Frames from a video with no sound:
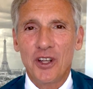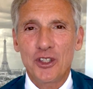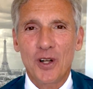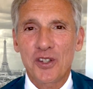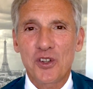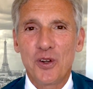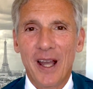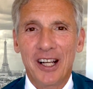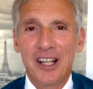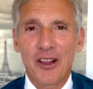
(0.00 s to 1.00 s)
I trust you
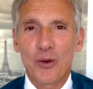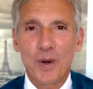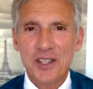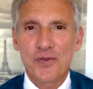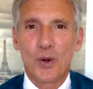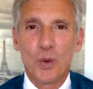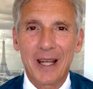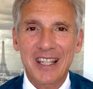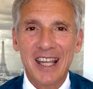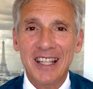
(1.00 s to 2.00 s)
had another restful
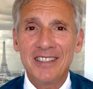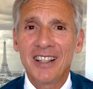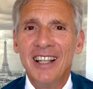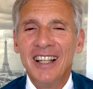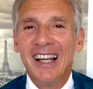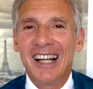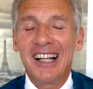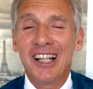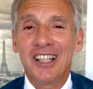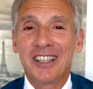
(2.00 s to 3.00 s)
weekend
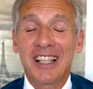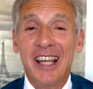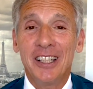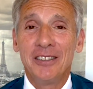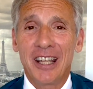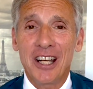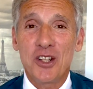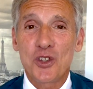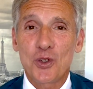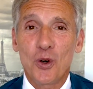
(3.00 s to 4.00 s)
and get in
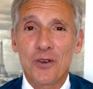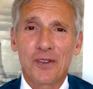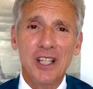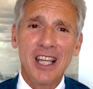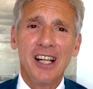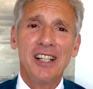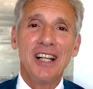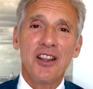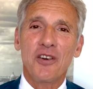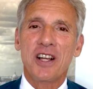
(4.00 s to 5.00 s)
store for yet
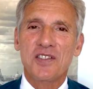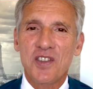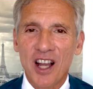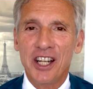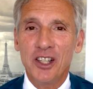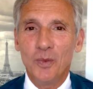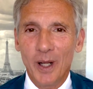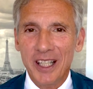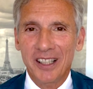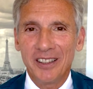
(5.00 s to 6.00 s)
another exciting
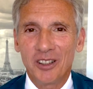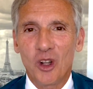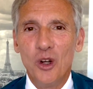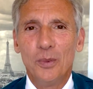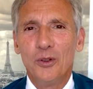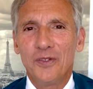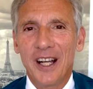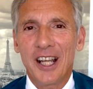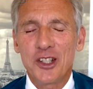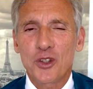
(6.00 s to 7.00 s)
week in global
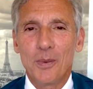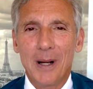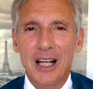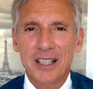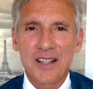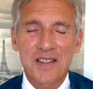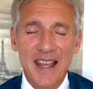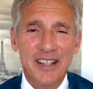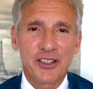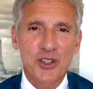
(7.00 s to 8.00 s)
financial markets
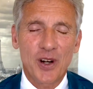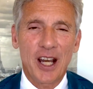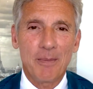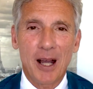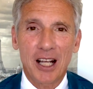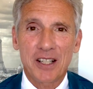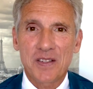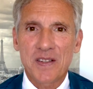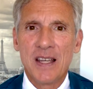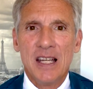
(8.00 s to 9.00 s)
and Australian
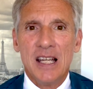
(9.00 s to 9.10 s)
markets